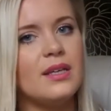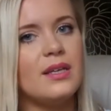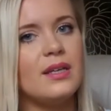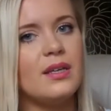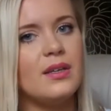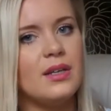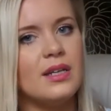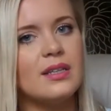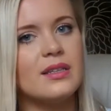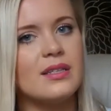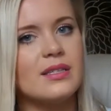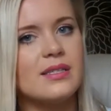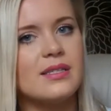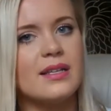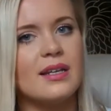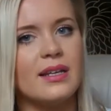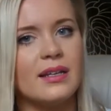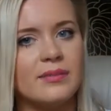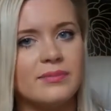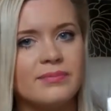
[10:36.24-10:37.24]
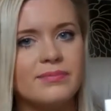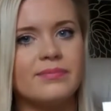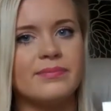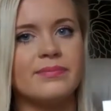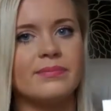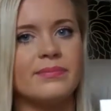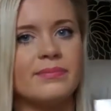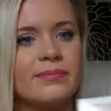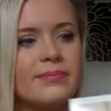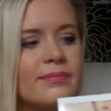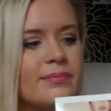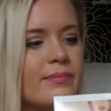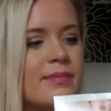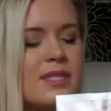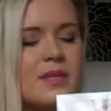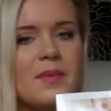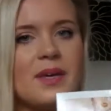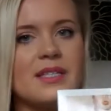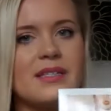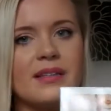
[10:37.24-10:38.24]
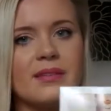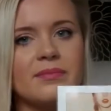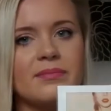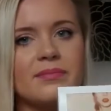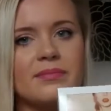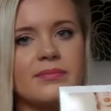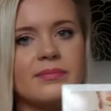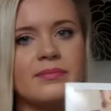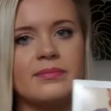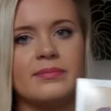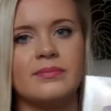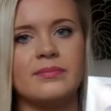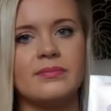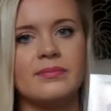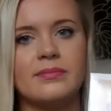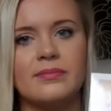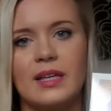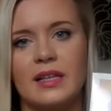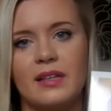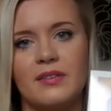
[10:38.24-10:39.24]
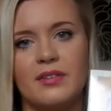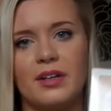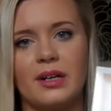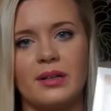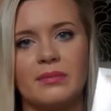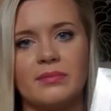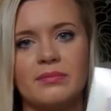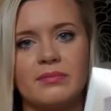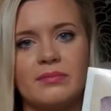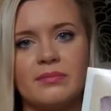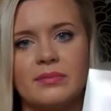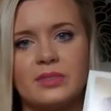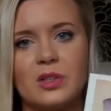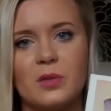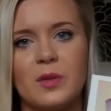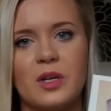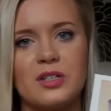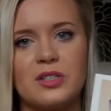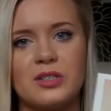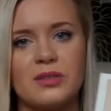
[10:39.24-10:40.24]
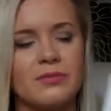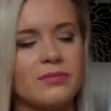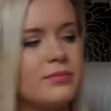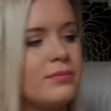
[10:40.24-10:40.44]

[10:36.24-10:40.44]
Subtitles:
you need this CD. It's amazing. I love her so much.